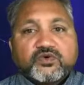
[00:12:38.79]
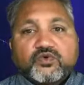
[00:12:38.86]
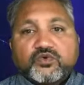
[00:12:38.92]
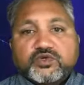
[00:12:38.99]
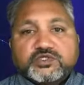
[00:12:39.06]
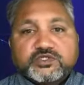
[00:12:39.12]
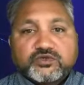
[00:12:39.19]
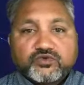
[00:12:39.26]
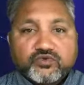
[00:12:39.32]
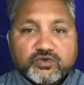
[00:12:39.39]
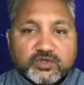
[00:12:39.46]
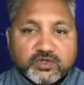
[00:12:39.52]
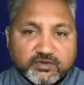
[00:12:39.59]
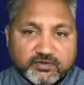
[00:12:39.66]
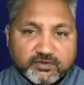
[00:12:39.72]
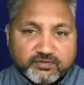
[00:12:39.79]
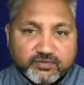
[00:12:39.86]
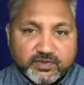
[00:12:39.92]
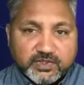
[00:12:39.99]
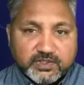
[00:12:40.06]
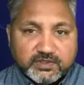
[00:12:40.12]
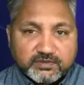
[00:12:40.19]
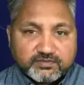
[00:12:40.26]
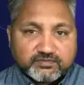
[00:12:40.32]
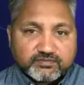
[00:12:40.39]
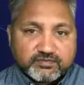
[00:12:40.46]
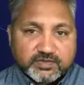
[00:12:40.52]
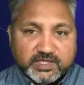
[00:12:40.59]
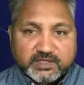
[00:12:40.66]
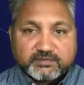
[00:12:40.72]
who is a ruler of the world,
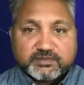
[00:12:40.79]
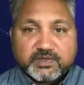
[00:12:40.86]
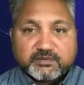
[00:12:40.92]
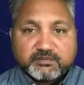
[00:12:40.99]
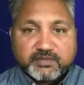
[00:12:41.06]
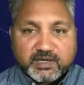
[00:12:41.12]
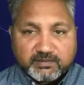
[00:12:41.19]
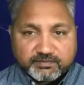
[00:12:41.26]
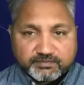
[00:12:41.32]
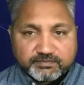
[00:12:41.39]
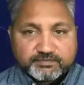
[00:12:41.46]
like Brahma.